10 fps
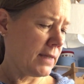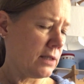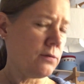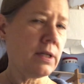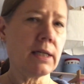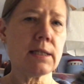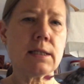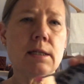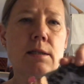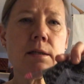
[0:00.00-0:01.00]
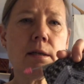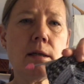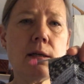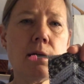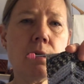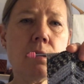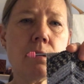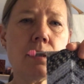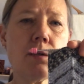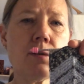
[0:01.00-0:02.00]
It's really easy. It's
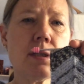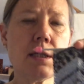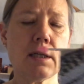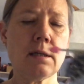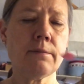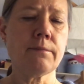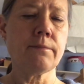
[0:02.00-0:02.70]
decreasing.